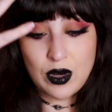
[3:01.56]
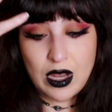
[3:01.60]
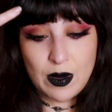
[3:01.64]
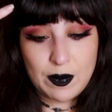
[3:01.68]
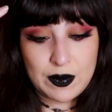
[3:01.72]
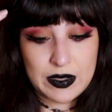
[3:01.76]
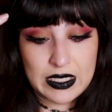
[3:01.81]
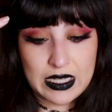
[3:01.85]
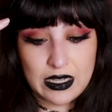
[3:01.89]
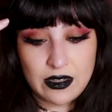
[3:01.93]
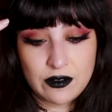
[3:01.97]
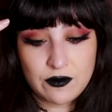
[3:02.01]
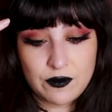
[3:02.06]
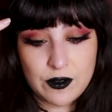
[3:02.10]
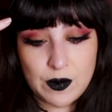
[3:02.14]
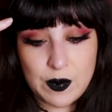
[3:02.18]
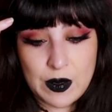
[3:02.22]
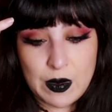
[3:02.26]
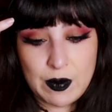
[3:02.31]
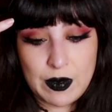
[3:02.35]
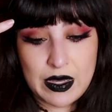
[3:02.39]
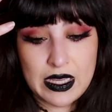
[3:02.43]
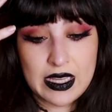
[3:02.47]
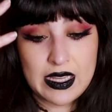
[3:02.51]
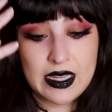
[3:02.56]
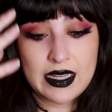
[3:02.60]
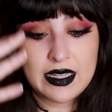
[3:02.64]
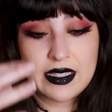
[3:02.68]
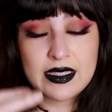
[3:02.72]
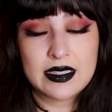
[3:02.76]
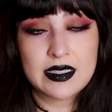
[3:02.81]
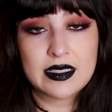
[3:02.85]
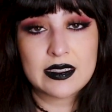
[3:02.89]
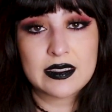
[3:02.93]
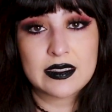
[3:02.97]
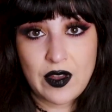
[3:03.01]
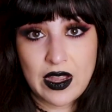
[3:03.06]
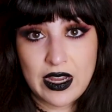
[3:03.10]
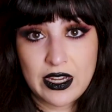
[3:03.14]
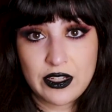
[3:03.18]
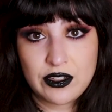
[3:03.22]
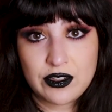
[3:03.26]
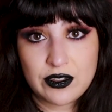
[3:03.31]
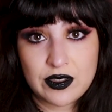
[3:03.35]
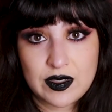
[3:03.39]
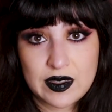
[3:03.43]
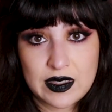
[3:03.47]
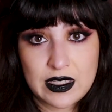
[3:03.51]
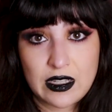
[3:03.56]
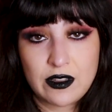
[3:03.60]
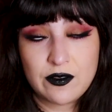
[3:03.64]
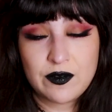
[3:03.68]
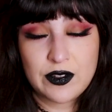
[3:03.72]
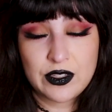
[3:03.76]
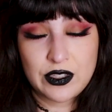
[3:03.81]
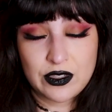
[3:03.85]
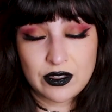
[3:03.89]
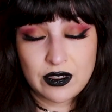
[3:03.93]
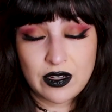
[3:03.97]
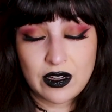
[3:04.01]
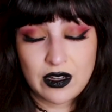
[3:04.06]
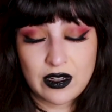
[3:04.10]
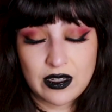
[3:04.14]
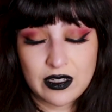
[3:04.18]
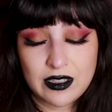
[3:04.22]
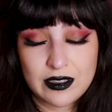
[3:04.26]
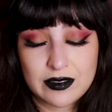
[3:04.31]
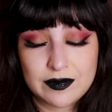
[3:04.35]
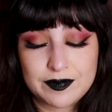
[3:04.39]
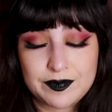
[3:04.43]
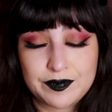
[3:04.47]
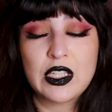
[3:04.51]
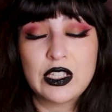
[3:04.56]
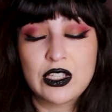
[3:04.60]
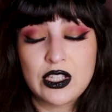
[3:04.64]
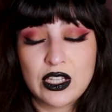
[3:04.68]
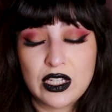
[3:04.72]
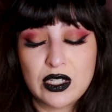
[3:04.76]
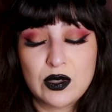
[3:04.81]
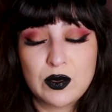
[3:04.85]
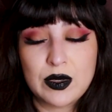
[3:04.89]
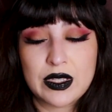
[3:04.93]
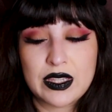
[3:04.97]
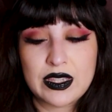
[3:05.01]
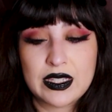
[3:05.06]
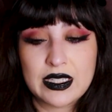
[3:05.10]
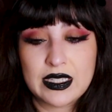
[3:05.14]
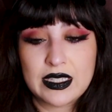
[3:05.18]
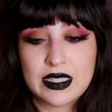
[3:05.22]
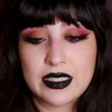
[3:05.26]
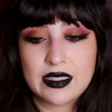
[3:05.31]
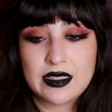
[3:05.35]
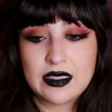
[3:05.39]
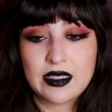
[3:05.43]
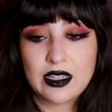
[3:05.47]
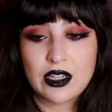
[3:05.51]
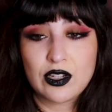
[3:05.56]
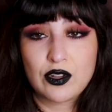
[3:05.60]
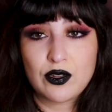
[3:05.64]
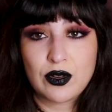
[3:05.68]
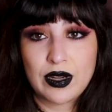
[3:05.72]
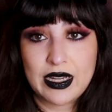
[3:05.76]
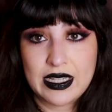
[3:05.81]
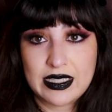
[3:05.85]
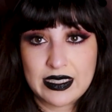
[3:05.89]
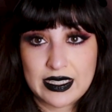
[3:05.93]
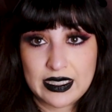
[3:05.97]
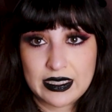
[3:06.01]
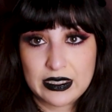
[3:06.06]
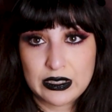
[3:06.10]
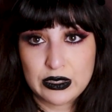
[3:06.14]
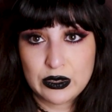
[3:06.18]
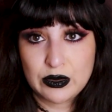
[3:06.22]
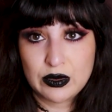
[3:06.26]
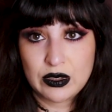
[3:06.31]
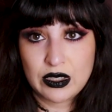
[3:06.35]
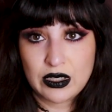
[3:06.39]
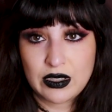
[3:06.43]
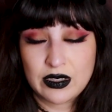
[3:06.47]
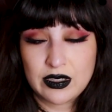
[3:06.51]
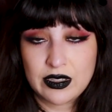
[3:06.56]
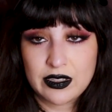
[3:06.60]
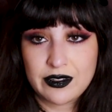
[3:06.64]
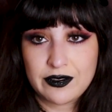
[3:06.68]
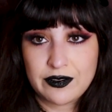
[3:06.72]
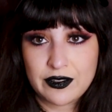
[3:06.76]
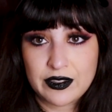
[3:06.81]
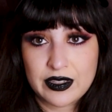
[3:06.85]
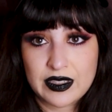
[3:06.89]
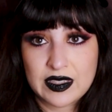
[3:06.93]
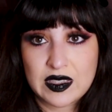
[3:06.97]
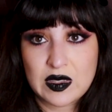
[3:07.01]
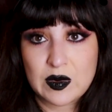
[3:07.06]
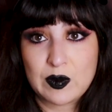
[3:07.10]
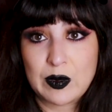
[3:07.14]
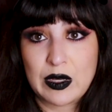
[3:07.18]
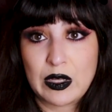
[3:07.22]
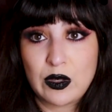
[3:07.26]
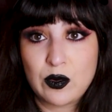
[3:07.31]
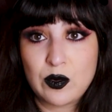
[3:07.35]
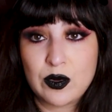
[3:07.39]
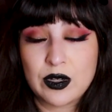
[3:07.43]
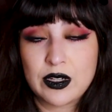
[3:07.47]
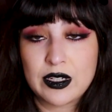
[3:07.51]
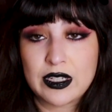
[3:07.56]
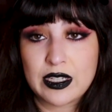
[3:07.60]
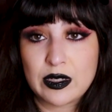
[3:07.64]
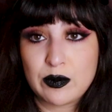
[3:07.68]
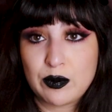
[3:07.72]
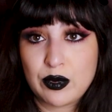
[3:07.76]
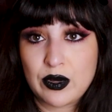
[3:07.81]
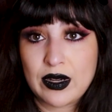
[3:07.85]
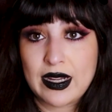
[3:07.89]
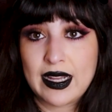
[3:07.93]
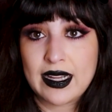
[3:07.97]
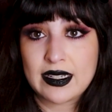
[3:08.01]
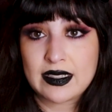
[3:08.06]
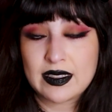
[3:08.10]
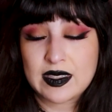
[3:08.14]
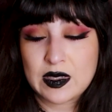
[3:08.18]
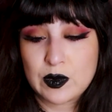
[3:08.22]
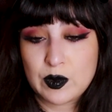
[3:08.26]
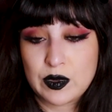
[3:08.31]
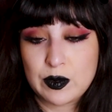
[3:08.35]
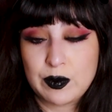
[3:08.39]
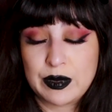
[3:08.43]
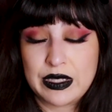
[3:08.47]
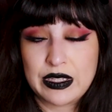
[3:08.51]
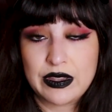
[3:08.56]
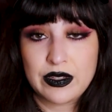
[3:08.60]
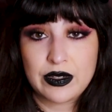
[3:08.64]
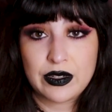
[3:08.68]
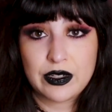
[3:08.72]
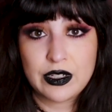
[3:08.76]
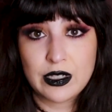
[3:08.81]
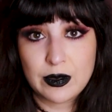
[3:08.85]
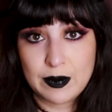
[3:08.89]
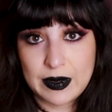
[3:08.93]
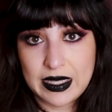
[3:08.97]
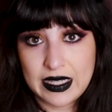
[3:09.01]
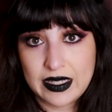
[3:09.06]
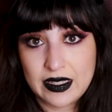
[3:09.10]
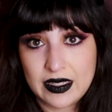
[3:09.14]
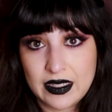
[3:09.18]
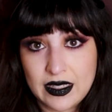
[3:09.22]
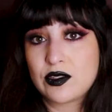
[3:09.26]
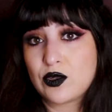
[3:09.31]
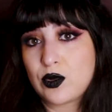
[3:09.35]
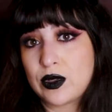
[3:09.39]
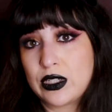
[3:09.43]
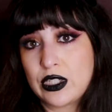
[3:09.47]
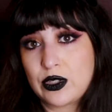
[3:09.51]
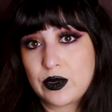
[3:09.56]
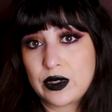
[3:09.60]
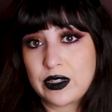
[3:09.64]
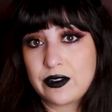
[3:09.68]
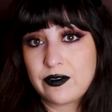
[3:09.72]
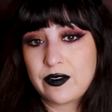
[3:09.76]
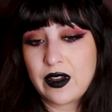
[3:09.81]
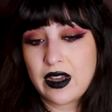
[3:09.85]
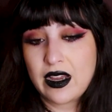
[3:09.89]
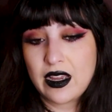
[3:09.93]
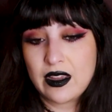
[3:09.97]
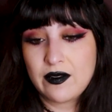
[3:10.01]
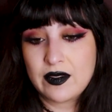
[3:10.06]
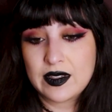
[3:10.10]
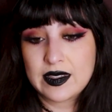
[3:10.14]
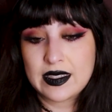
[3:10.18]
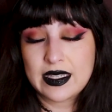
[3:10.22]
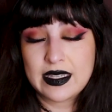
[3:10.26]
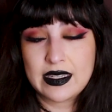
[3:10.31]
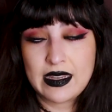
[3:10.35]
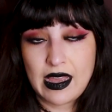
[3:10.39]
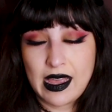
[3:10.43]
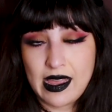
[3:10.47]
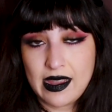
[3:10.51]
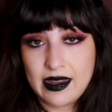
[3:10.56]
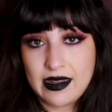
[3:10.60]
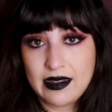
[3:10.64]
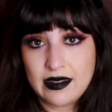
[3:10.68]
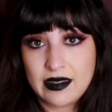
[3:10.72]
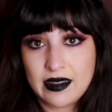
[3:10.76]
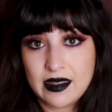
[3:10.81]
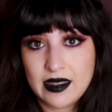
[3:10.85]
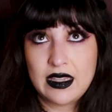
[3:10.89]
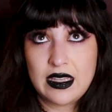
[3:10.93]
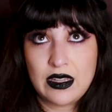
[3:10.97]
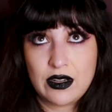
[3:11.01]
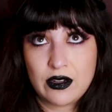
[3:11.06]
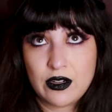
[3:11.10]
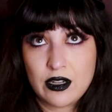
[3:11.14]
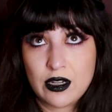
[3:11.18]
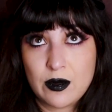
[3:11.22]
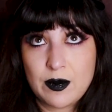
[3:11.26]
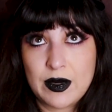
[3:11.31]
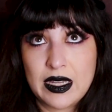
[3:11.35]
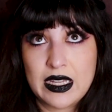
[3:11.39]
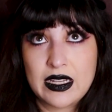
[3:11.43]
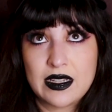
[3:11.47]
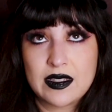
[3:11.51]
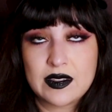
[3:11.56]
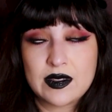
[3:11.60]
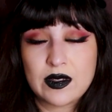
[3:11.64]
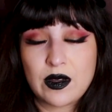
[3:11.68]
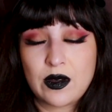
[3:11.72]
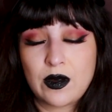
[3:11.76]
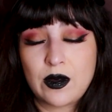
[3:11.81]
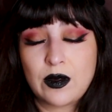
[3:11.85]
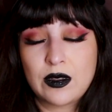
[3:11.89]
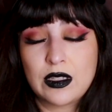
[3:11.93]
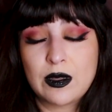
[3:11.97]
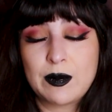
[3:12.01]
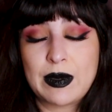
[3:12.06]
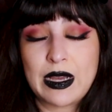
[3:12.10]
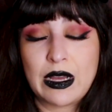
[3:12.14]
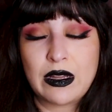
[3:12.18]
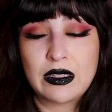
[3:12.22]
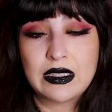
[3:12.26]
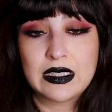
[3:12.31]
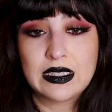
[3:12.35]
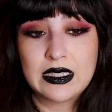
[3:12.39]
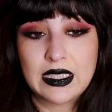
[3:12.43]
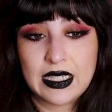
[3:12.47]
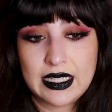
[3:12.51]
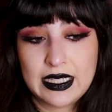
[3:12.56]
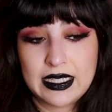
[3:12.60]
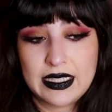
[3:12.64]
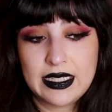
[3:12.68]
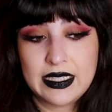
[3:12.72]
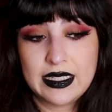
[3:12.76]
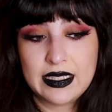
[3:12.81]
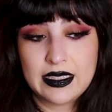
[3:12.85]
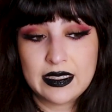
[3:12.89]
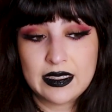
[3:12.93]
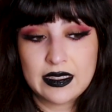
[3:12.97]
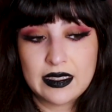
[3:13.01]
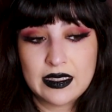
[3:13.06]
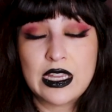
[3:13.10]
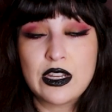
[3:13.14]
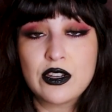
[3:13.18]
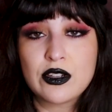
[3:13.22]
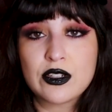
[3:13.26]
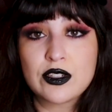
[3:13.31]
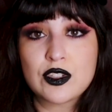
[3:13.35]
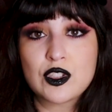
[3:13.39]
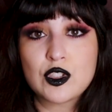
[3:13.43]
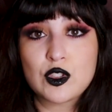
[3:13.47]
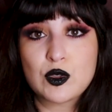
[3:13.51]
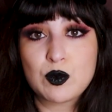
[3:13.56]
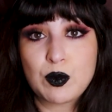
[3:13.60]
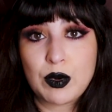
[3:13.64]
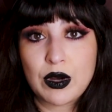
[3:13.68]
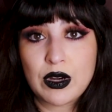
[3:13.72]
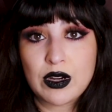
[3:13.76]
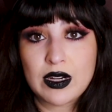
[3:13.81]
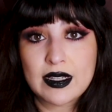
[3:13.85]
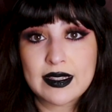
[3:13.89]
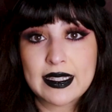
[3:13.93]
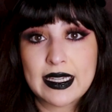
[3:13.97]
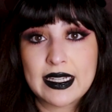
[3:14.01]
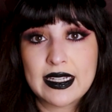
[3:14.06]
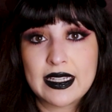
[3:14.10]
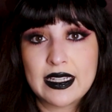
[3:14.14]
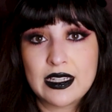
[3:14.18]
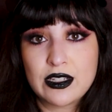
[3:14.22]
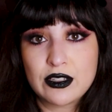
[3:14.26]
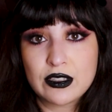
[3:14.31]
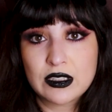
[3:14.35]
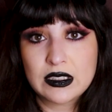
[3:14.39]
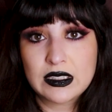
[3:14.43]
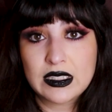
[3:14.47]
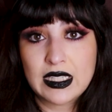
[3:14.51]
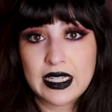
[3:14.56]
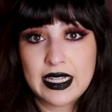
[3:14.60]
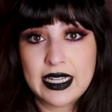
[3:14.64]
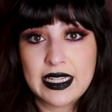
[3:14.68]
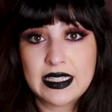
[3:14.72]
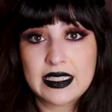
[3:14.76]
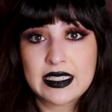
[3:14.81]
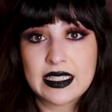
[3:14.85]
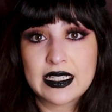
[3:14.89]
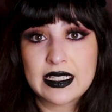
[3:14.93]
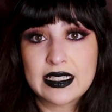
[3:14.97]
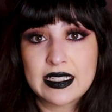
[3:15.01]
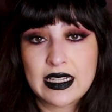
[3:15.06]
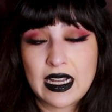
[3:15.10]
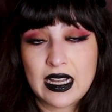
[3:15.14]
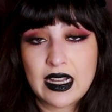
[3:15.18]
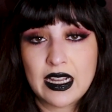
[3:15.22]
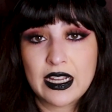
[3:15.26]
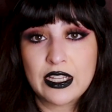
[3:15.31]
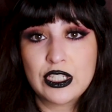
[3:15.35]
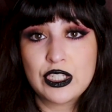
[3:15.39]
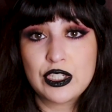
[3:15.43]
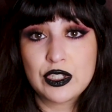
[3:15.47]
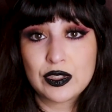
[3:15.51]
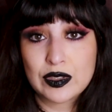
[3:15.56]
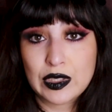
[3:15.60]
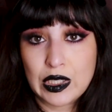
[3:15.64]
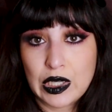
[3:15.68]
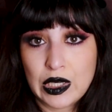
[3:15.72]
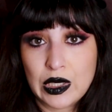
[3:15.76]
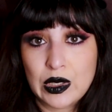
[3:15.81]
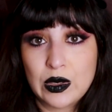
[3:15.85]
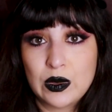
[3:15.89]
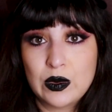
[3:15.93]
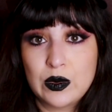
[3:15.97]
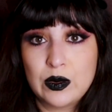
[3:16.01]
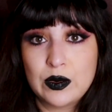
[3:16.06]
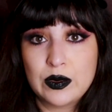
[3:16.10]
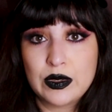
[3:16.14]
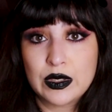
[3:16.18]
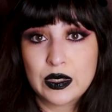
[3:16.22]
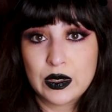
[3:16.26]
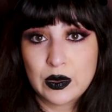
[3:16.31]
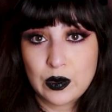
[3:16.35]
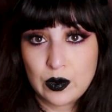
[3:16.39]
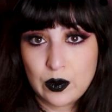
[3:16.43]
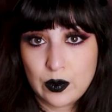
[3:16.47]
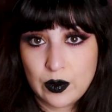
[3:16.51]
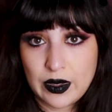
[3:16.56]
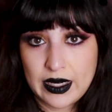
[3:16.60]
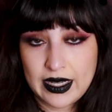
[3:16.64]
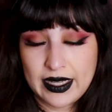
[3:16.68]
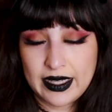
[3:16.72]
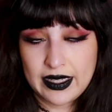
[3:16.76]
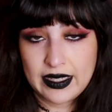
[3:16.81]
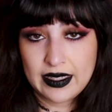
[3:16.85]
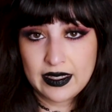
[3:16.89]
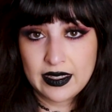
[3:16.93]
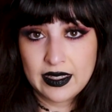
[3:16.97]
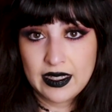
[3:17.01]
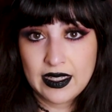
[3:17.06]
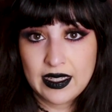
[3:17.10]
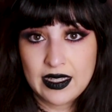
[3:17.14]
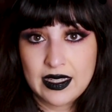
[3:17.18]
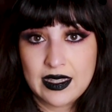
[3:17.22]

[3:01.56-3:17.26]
Drop down from the mind, find yourself in your heart, go within. A great tarot card for the spell work and practice would be the Hermit. 2025 is a 9. The Hermit is all about lighting inner spark, that inner light to guide your own way.